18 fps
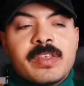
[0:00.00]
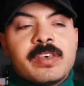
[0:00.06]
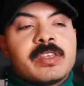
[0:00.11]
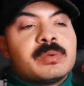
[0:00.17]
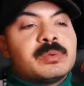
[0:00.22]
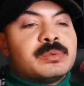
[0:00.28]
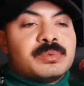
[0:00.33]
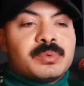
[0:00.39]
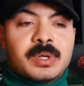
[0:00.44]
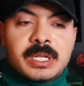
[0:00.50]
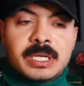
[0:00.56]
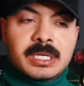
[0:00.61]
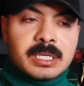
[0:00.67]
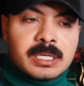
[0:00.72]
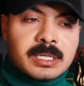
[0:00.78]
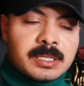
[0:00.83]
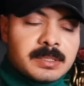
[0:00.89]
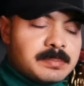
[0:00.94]
I thought it was really
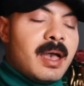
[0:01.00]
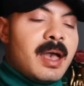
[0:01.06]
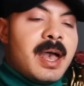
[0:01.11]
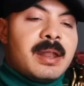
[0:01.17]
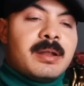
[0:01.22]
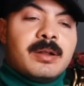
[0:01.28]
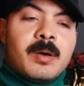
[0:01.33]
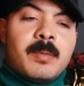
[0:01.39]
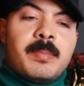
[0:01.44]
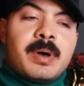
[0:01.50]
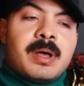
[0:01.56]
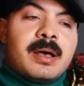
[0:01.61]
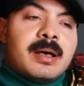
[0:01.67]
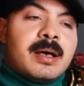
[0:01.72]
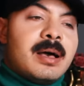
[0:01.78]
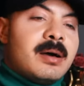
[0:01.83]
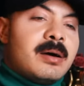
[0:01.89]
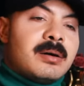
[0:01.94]
good. I don't know,
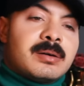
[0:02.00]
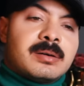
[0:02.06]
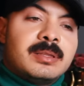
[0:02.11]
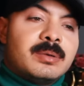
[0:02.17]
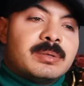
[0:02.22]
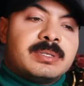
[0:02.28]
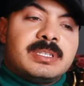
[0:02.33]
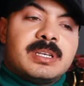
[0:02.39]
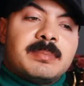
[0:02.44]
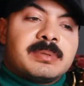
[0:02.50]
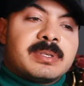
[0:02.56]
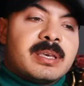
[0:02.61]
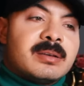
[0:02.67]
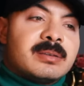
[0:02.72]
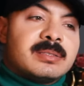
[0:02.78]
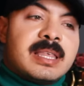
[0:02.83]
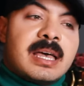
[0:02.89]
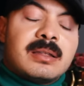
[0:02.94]
but oh, those jump
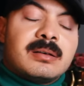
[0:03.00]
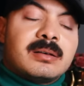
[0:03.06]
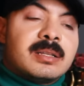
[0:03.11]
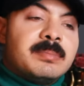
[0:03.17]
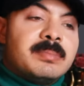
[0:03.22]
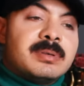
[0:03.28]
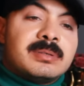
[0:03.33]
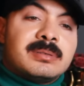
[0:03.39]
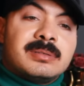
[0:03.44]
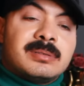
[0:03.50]
scares, that ugly bitch.